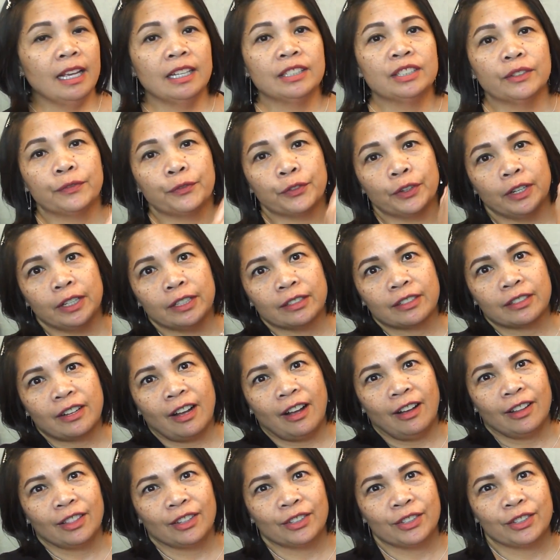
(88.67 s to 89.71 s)
Different
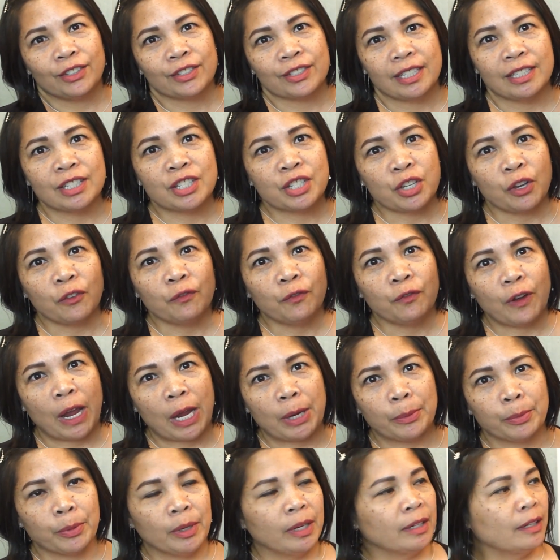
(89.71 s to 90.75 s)
colors and so
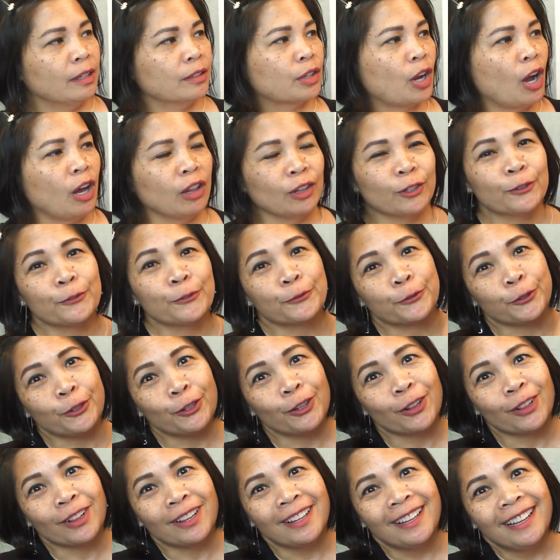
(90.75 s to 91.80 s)
vibrant and
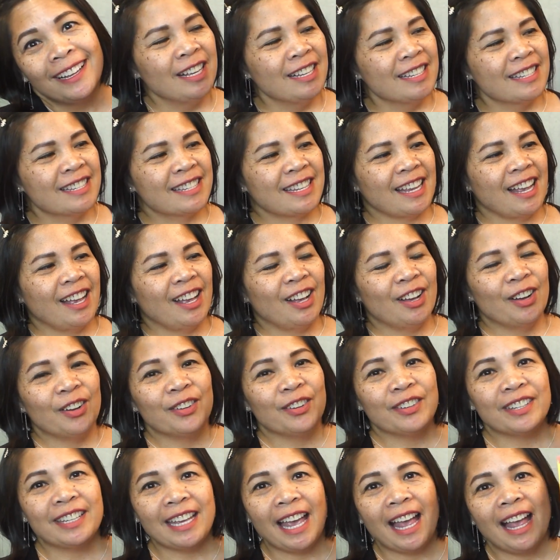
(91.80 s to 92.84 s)
colorful. So
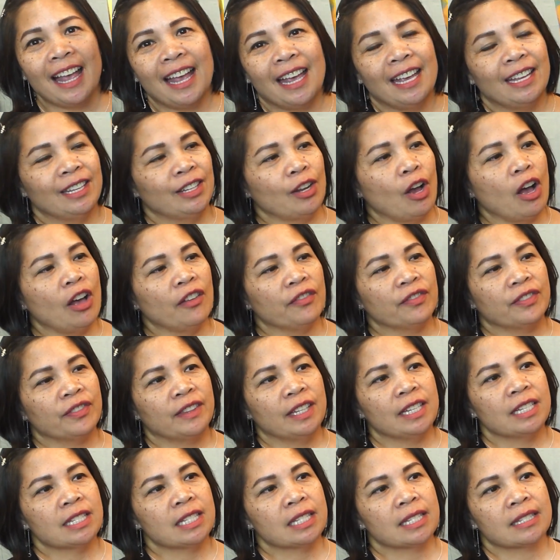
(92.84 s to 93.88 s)
yeah, and on
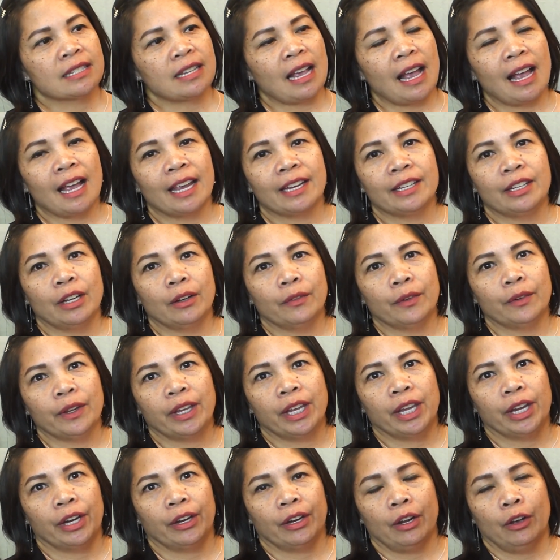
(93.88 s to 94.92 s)
this side over
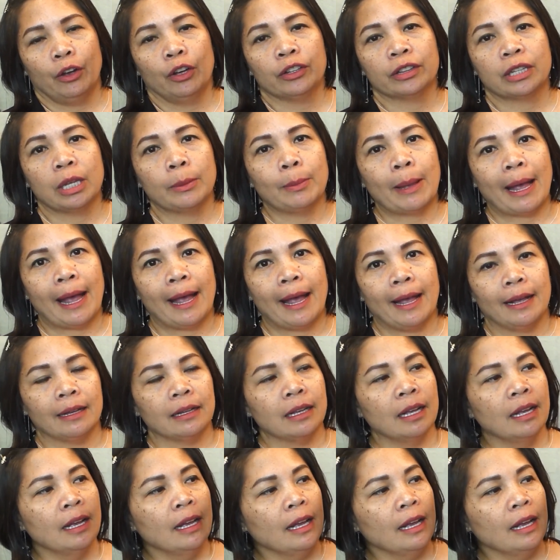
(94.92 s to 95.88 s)
here on the back,